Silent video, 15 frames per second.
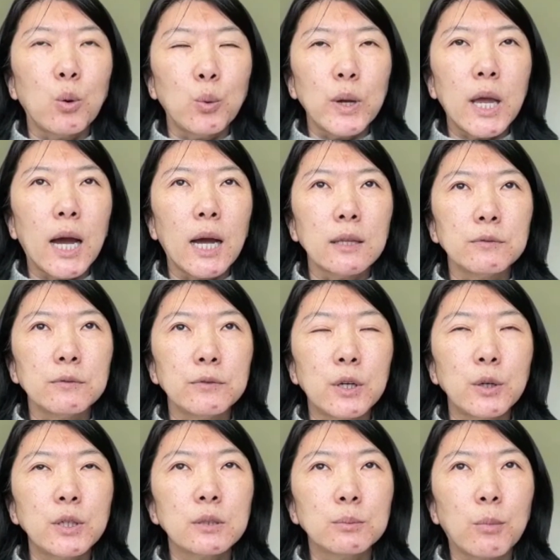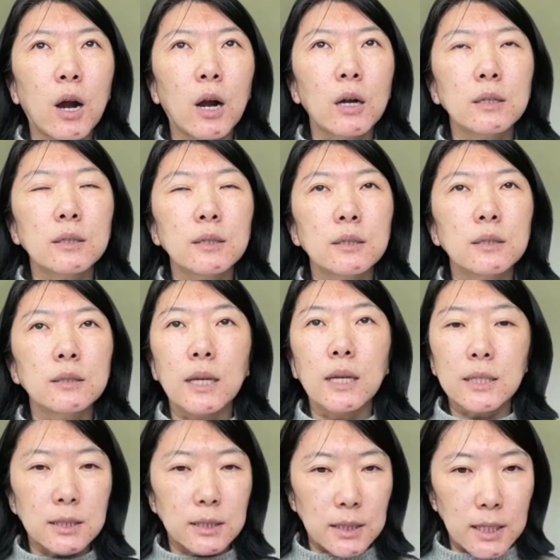we had a very smart
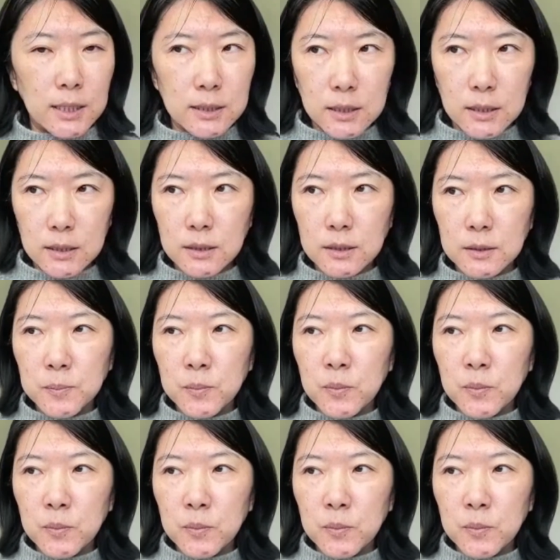data scientist